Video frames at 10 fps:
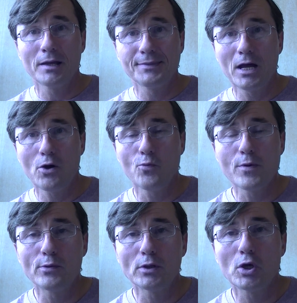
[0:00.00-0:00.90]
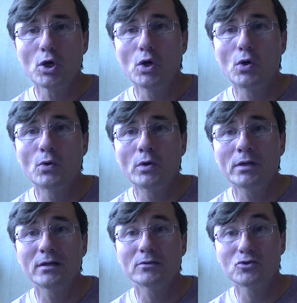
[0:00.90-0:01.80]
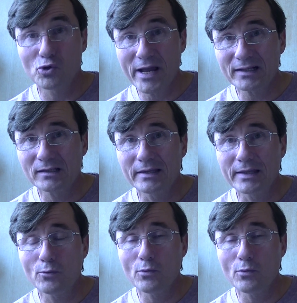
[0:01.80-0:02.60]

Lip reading: Now we will go directly,